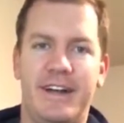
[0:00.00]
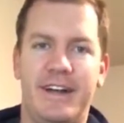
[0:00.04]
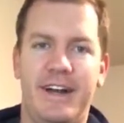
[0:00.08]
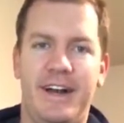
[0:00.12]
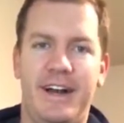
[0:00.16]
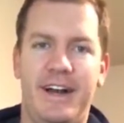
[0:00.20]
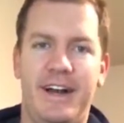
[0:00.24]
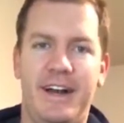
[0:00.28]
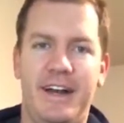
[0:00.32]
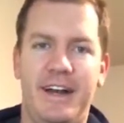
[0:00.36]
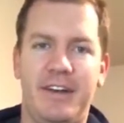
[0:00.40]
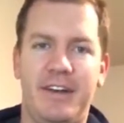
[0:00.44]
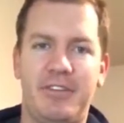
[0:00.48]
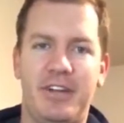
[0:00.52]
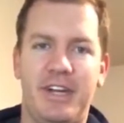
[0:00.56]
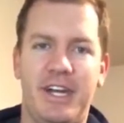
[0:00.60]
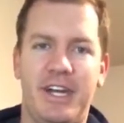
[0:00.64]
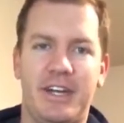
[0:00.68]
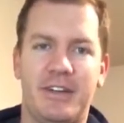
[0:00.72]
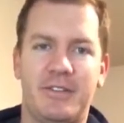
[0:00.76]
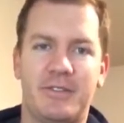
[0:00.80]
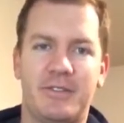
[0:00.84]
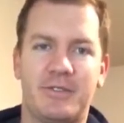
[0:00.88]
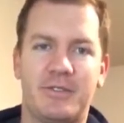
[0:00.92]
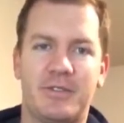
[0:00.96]
every
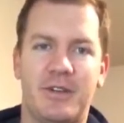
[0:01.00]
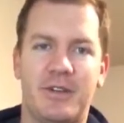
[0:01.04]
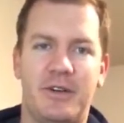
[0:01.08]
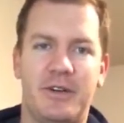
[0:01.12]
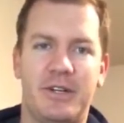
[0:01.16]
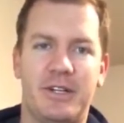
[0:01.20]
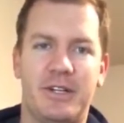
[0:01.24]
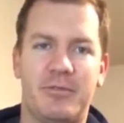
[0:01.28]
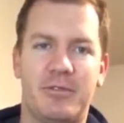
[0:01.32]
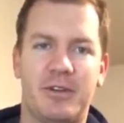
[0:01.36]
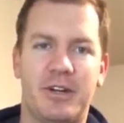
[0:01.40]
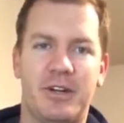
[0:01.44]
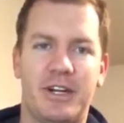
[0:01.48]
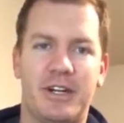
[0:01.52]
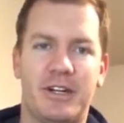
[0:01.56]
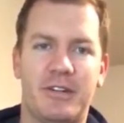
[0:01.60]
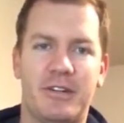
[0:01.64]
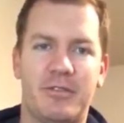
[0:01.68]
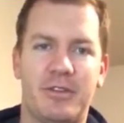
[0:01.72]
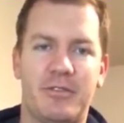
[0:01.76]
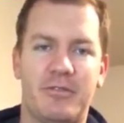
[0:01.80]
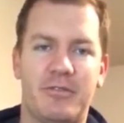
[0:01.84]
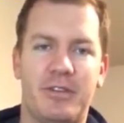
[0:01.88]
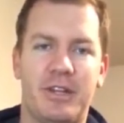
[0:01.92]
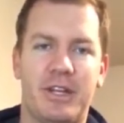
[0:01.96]
day. So
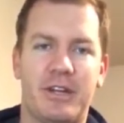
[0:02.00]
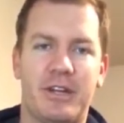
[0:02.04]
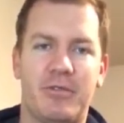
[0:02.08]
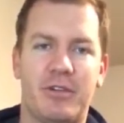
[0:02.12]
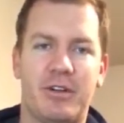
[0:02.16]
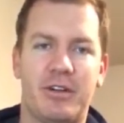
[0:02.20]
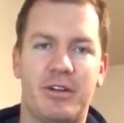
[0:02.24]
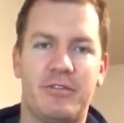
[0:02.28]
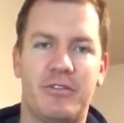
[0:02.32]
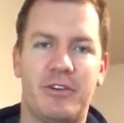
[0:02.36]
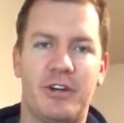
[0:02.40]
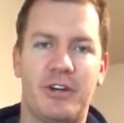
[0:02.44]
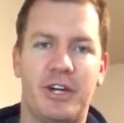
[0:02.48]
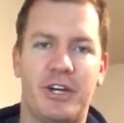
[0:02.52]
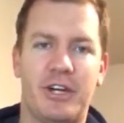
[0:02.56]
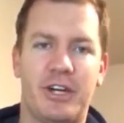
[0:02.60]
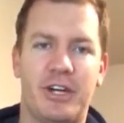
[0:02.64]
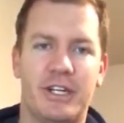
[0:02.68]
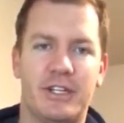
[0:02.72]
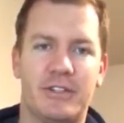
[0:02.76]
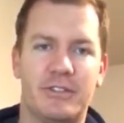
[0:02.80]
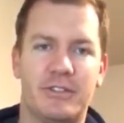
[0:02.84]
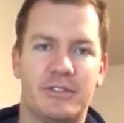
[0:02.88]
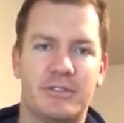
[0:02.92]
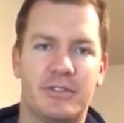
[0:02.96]
we feel like we're in a very good
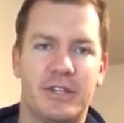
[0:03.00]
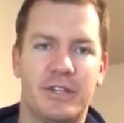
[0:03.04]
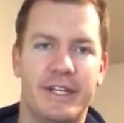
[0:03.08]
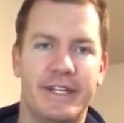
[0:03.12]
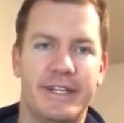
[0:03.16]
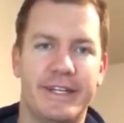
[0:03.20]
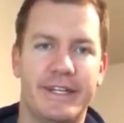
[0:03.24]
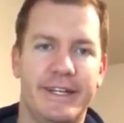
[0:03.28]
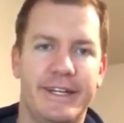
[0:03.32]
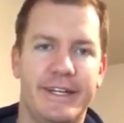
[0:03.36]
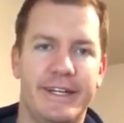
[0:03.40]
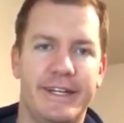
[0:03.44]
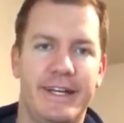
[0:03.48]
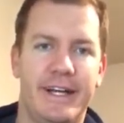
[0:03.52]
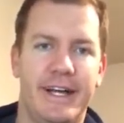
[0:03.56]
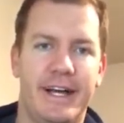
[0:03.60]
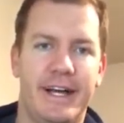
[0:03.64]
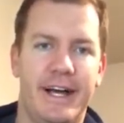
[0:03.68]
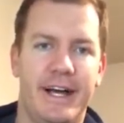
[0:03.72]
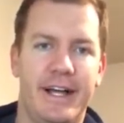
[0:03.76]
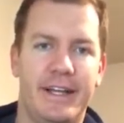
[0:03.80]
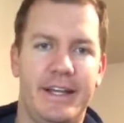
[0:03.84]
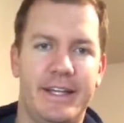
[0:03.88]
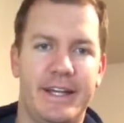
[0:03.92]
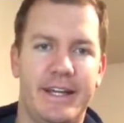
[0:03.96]
industry
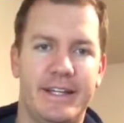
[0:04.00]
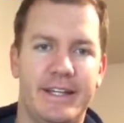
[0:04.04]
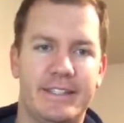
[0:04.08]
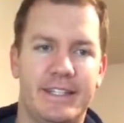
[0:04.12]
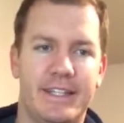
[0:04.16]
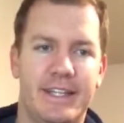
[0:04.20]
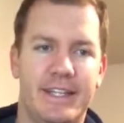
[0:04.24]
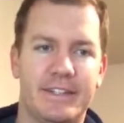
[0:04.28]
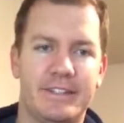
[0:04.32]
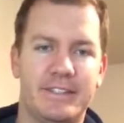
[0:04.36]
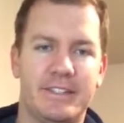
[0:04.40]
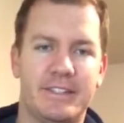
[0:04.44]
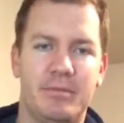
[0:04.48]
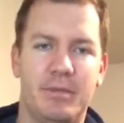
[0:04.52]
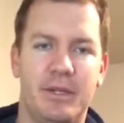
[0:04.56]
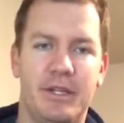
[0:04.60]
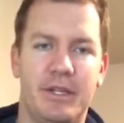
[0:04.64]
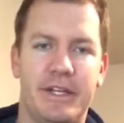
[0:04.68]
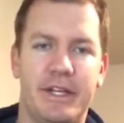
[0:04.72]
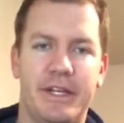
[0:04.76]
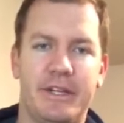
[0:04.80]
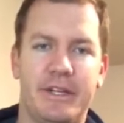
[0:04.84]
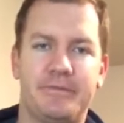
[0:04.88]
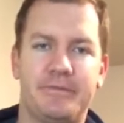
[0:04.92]
that has a lot of stability.